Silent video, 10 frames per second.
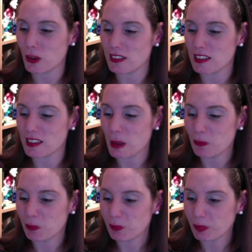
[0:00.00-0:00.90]
It says
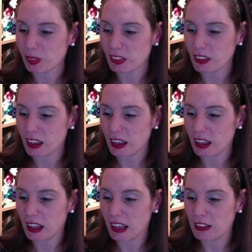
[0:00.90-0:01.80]

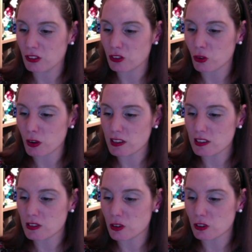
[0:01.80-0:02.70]
it's choice,
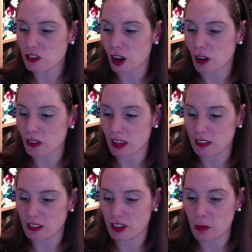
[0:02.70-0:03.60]
not chance, that
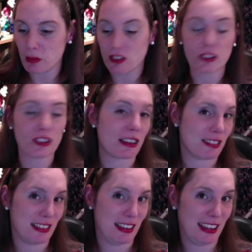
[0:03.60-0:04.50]
determines your
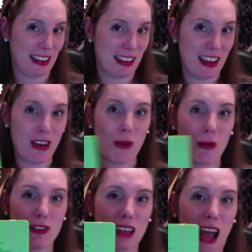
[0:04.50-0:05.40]
destiny,
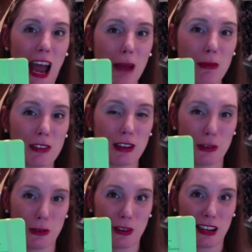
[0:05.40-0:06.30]
which is
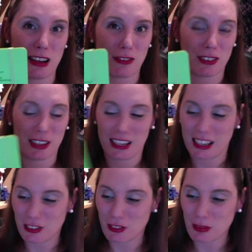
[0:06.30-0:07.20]
absolutely lovely.
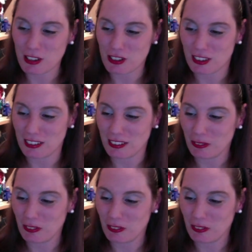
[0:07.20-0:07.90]
Can you imagine?